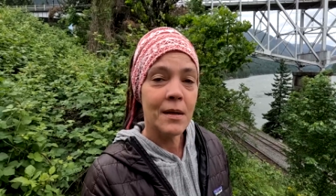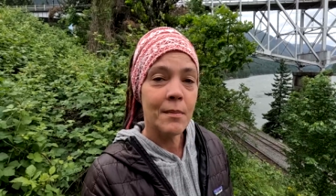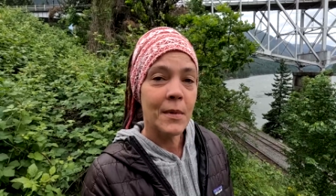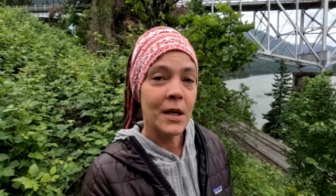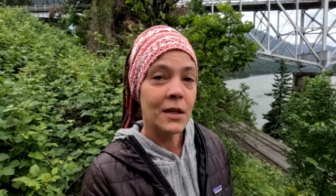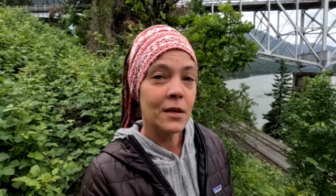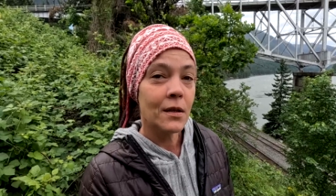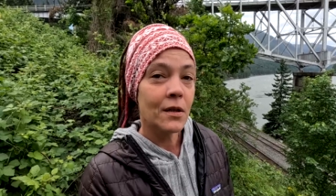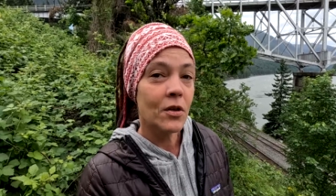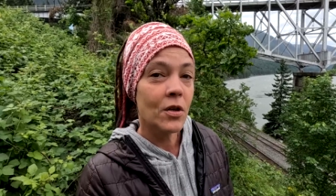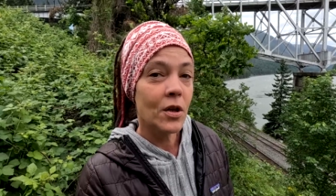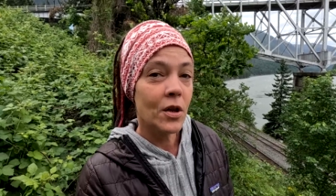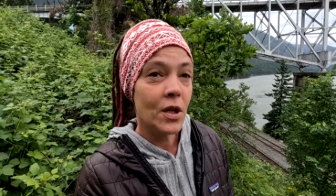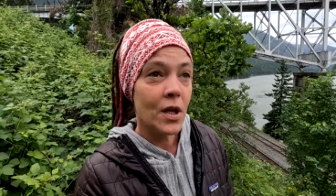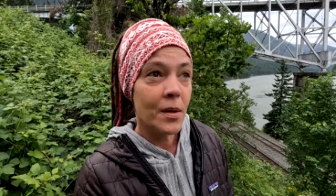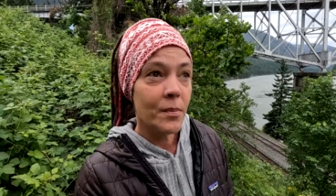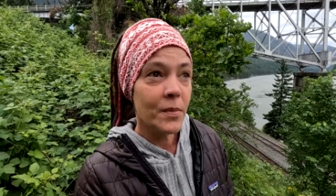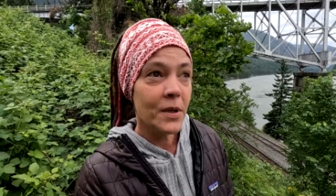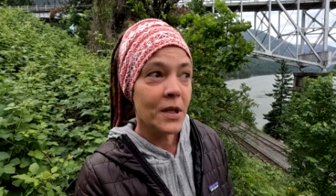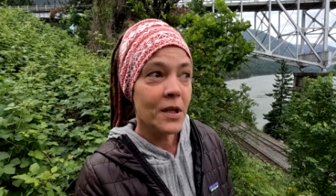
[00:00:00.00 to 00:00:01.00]
I'm at the
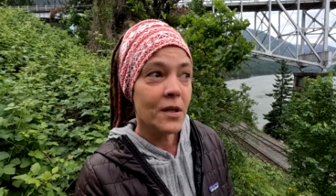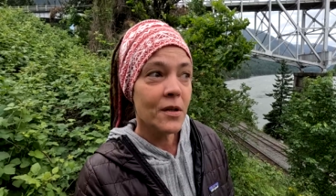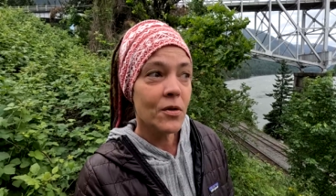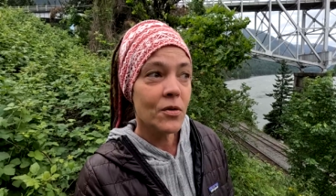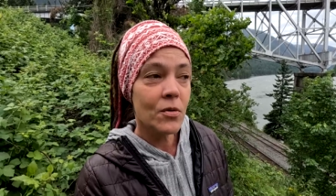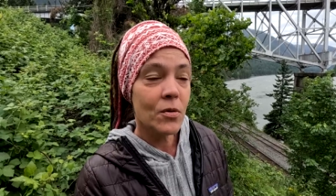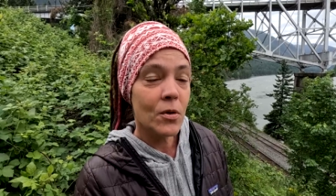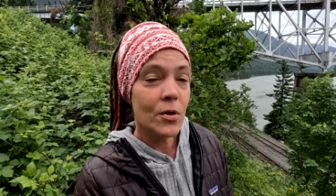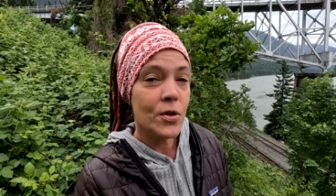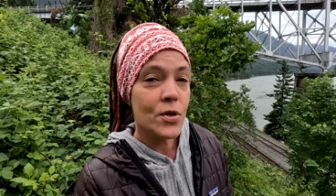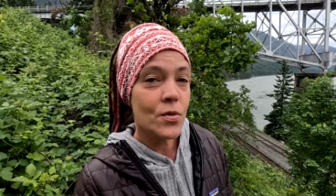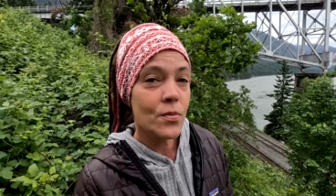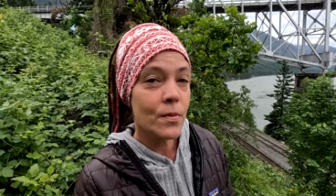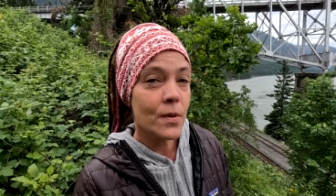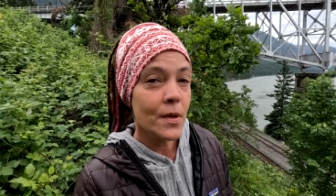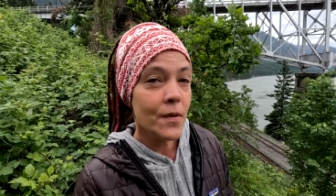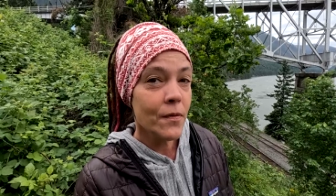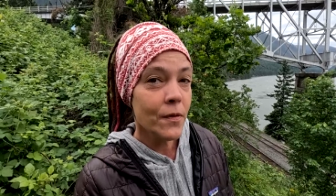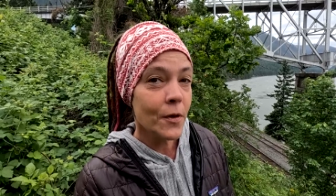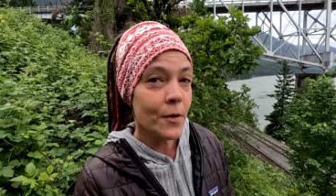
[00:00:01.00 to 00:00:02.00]
Columbia River Gorge
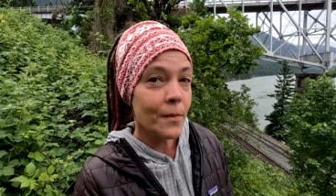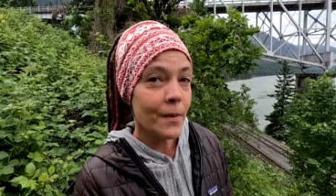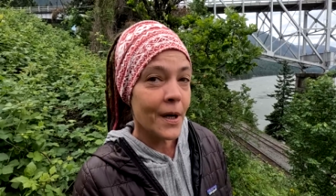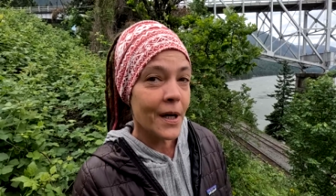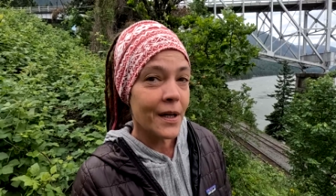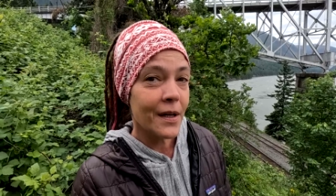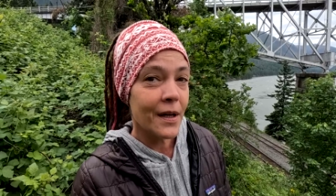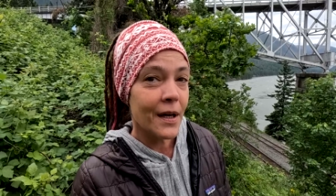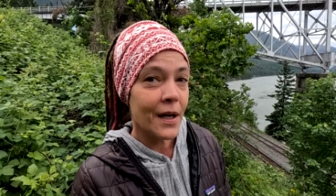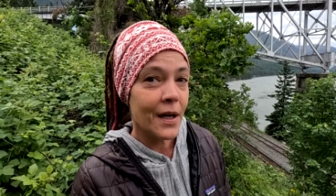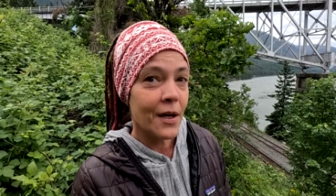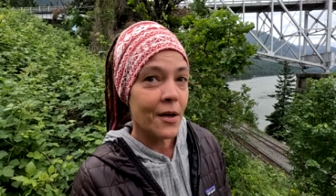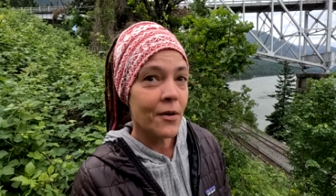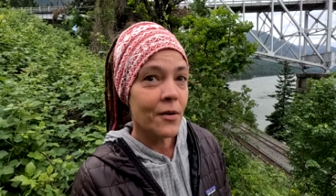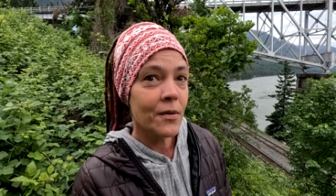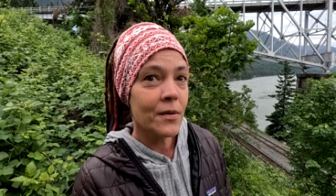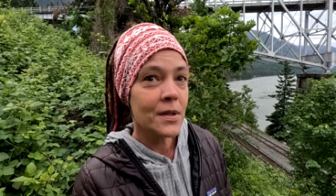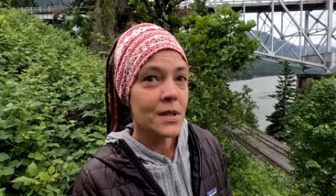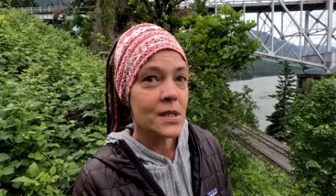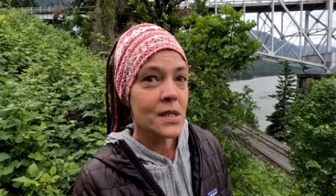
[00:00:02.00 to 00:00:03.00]
right
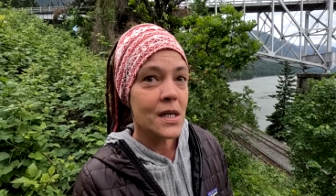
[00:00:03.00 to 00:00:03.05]
now.